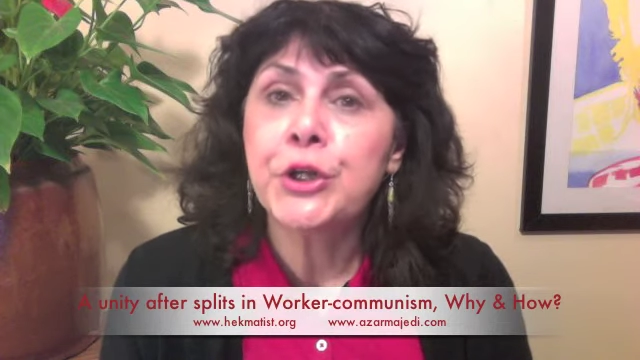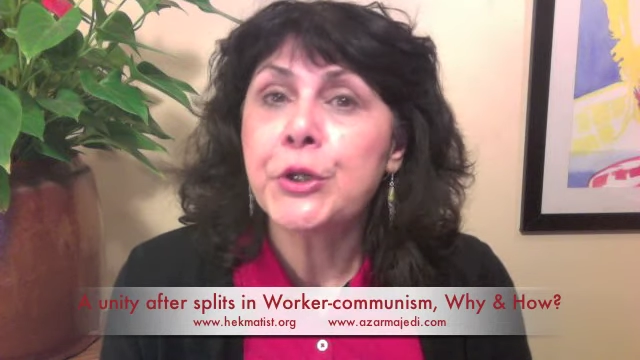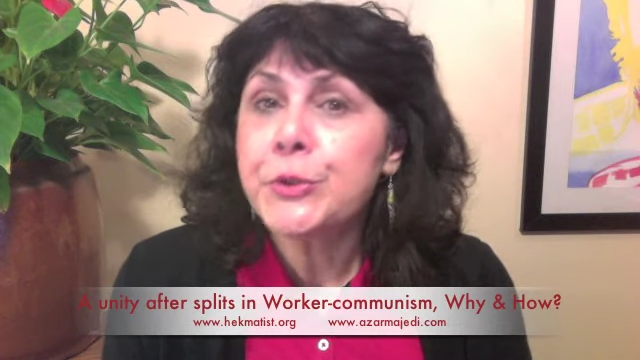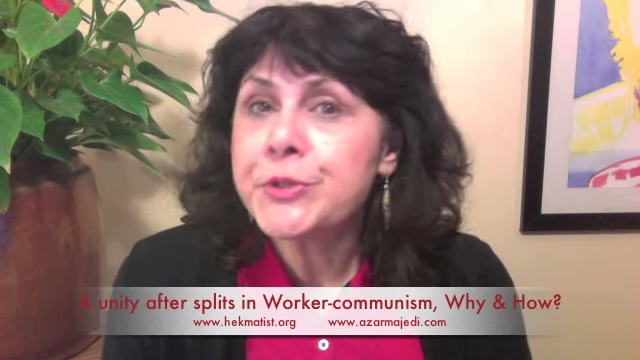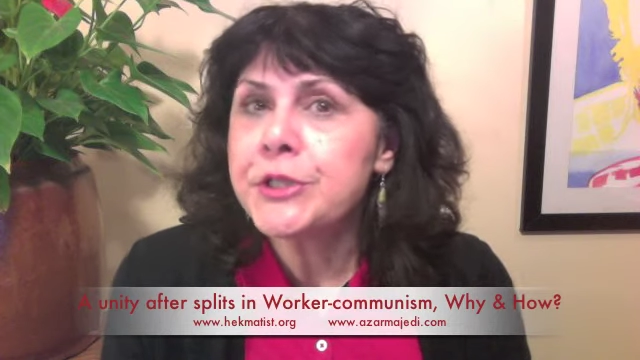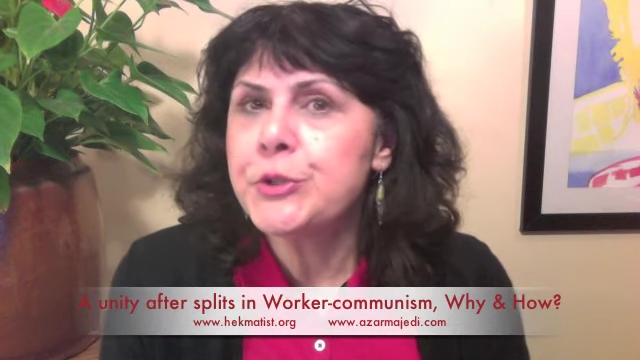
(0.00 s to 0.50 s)

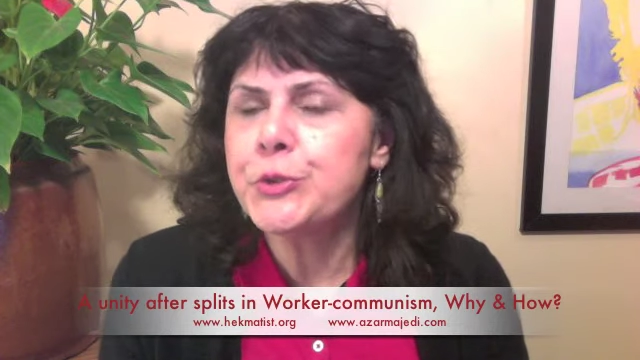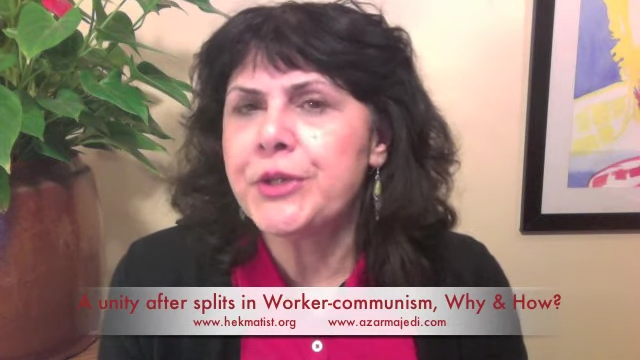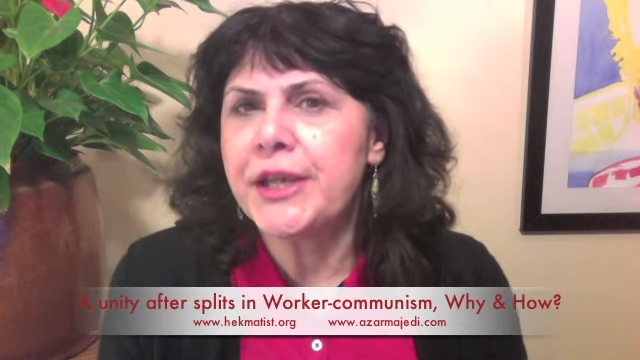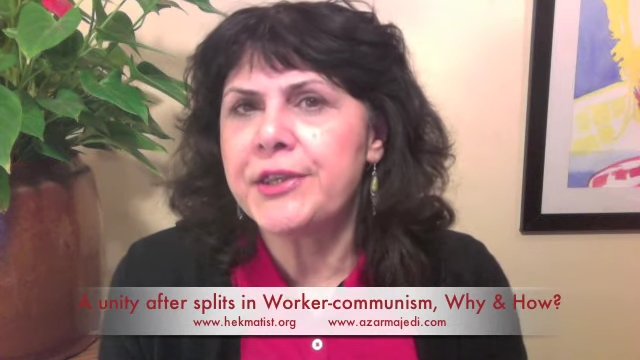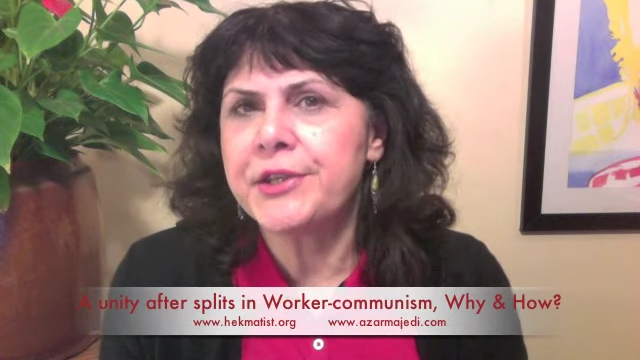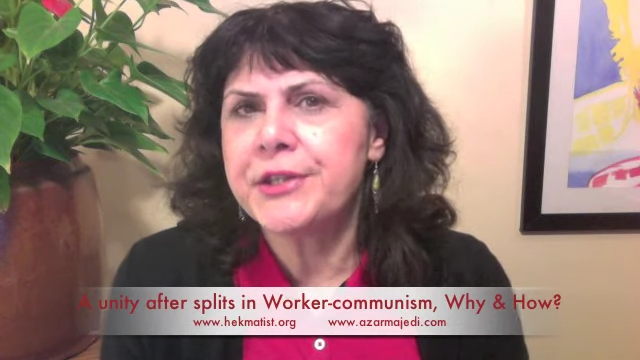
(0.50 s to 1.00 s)
closely
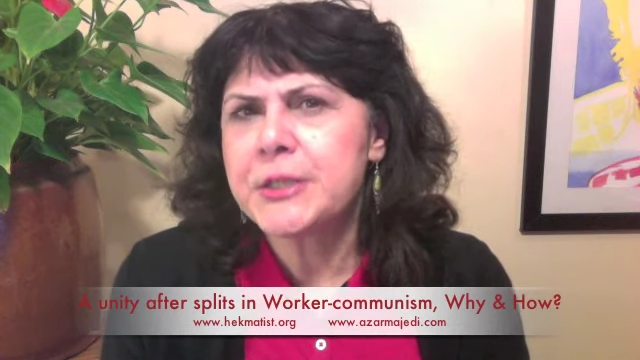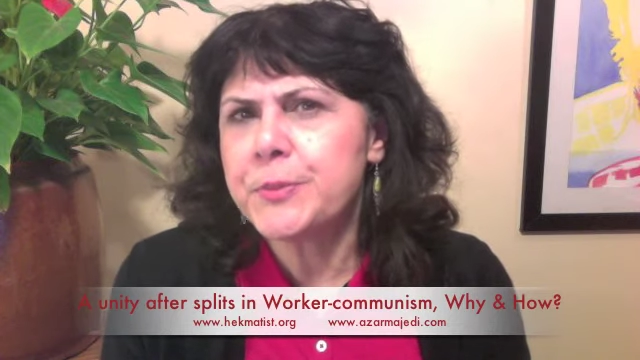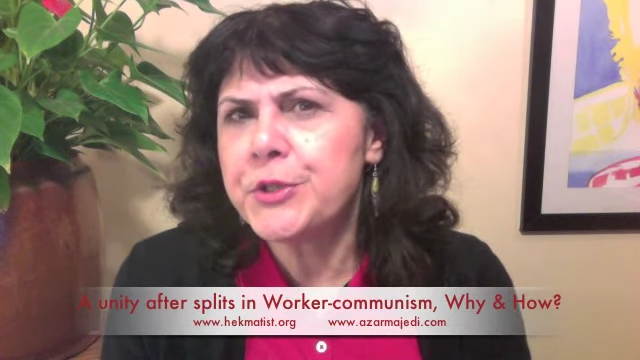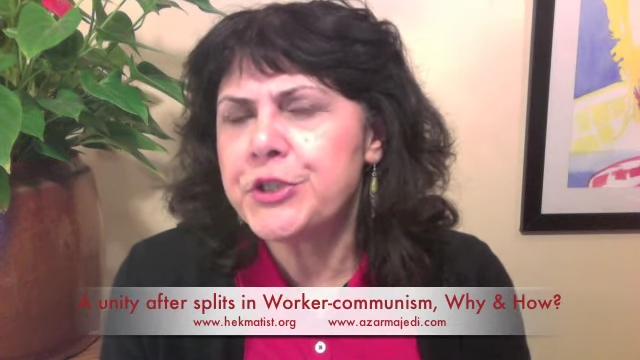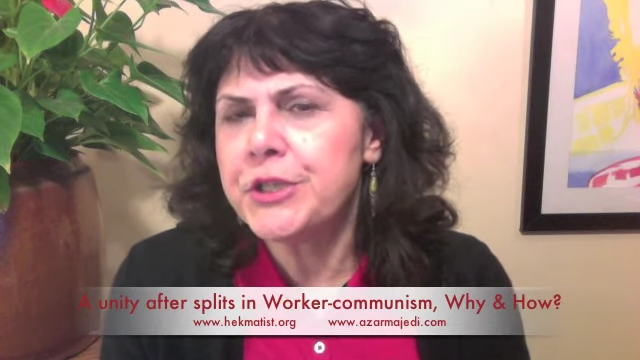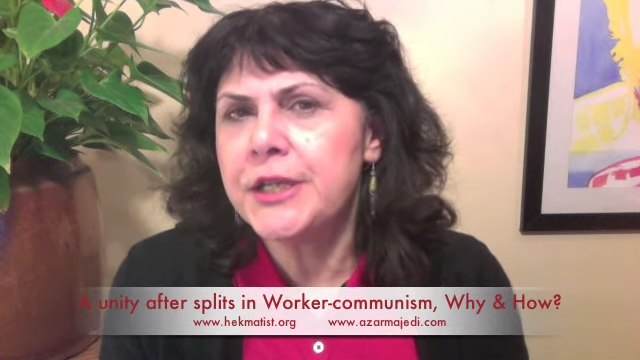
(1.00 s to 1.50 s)
together,
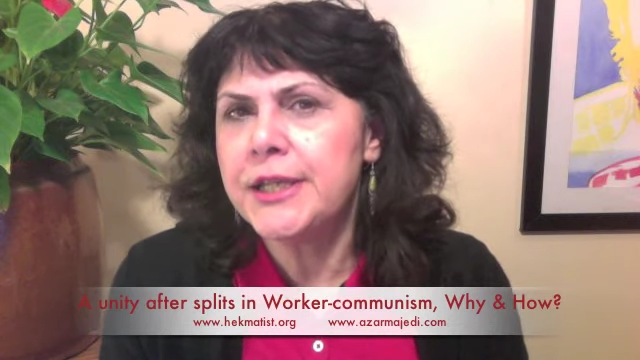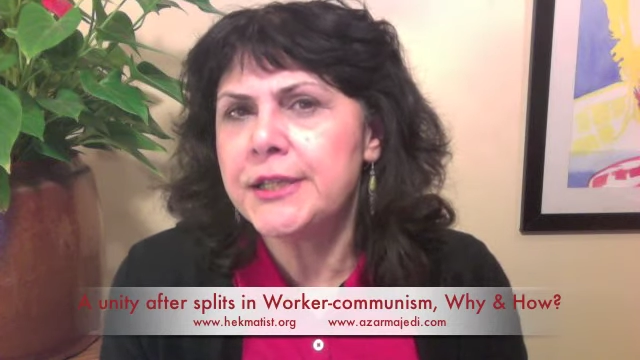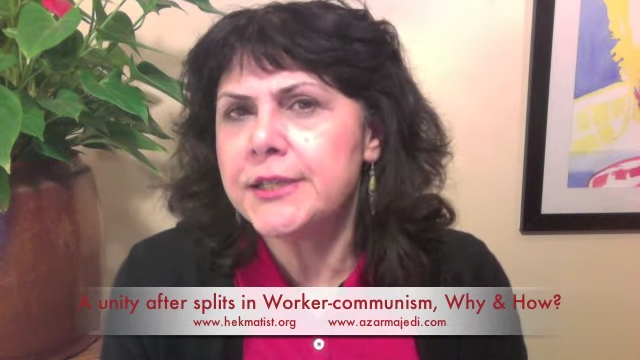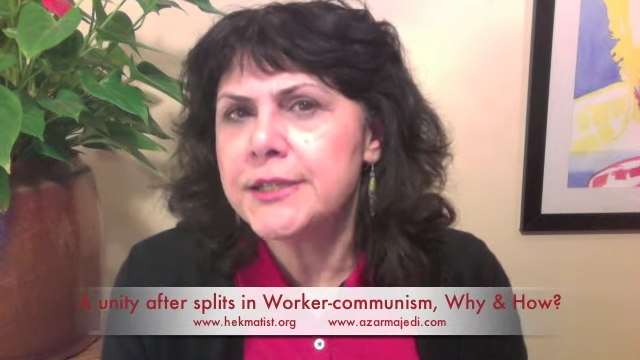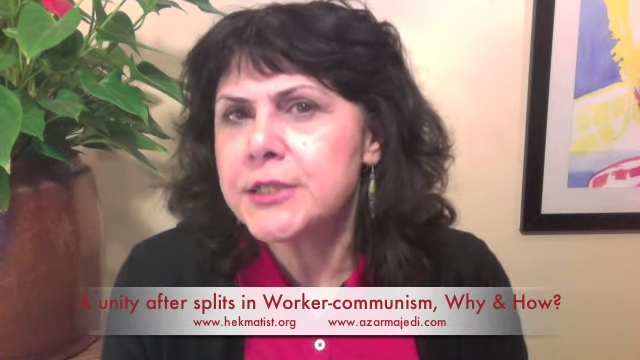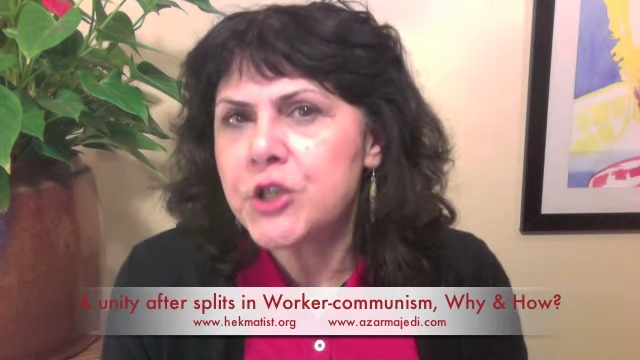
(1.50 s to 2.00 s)
especially
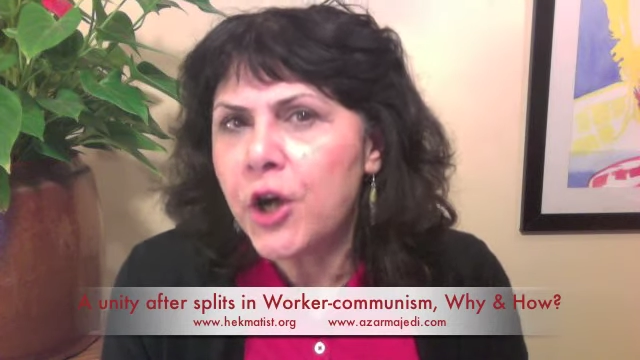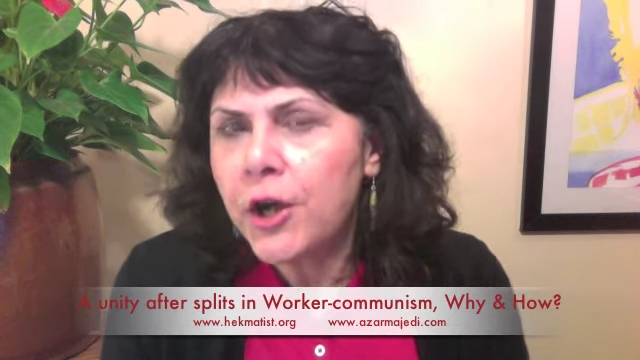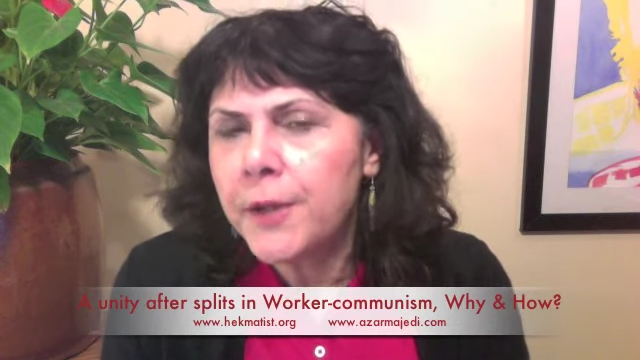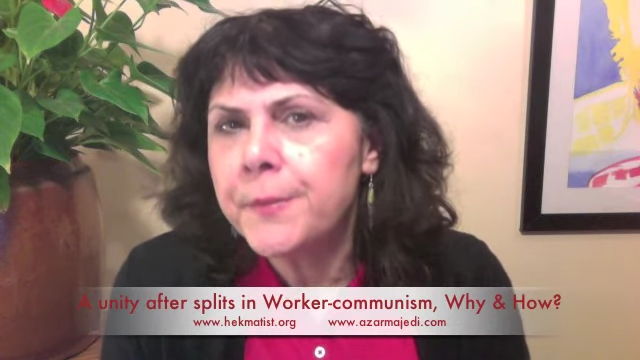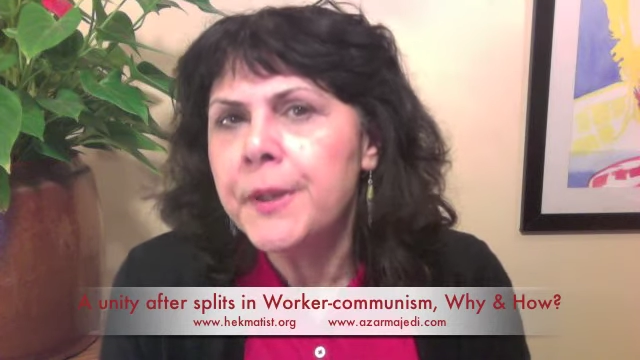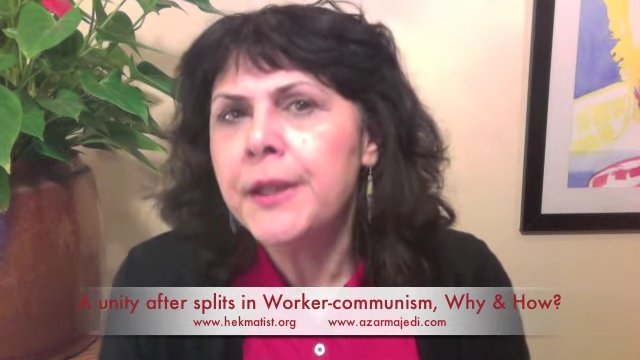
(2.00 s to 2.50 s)
in this
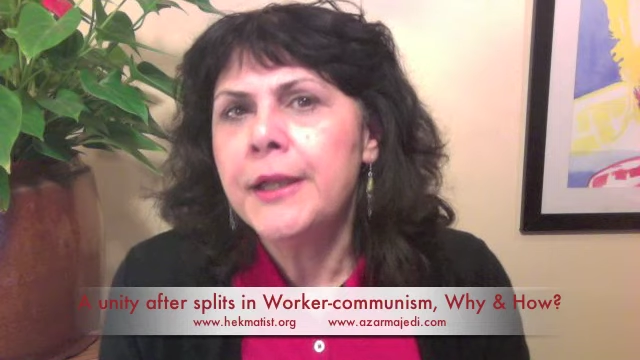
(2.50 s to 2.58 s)
time